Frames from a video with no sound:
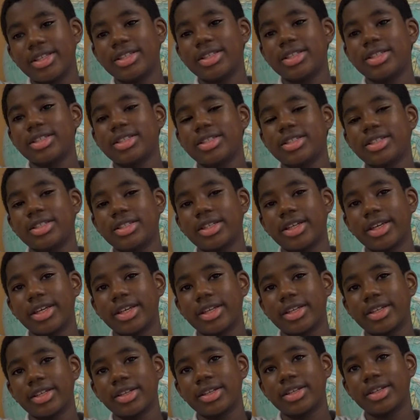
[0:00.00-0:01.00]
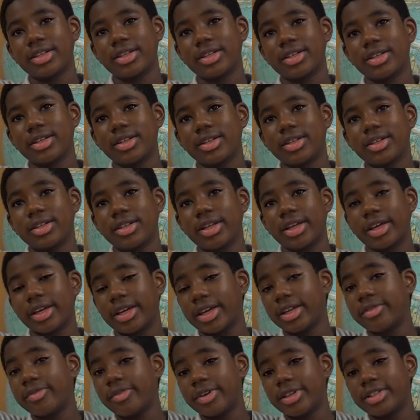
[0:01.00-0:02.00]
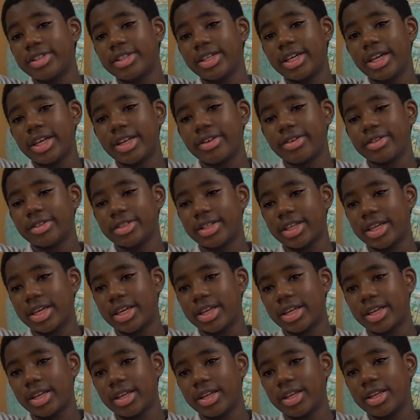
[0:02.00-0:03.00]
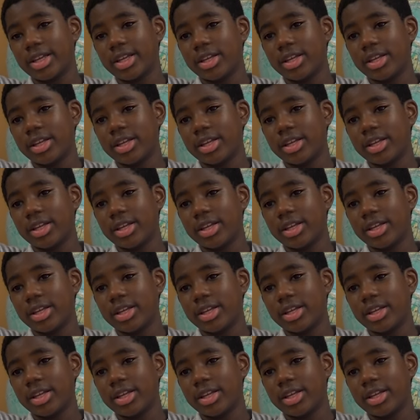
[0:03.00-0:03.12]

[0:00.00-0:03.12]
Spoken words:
just, like investigators, they,